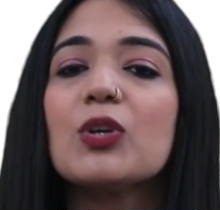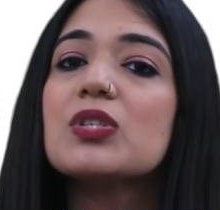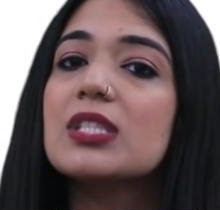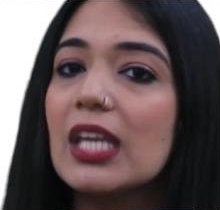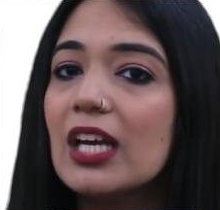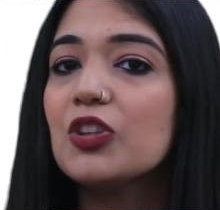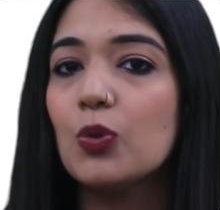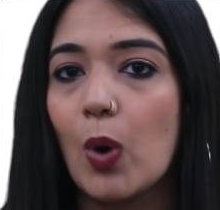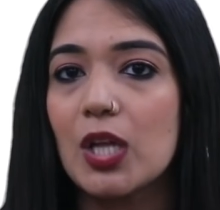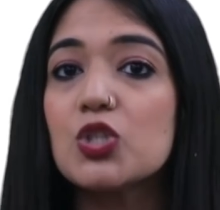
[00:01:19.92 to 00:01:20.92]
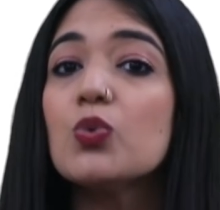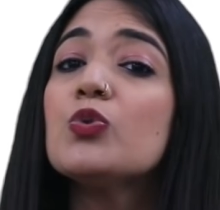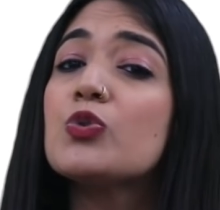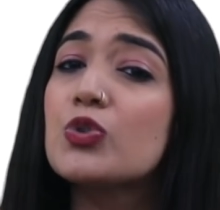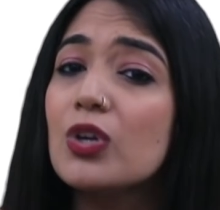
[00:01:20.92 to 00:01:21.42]
because they are the ones
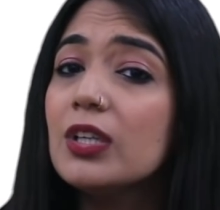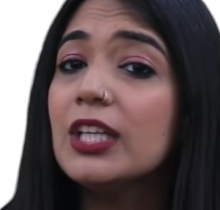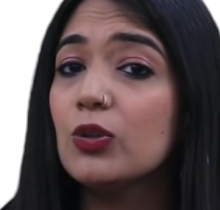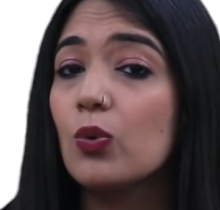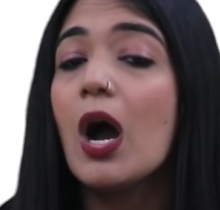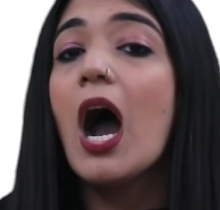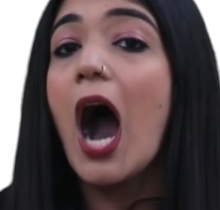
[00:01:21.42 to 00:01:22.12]
who really know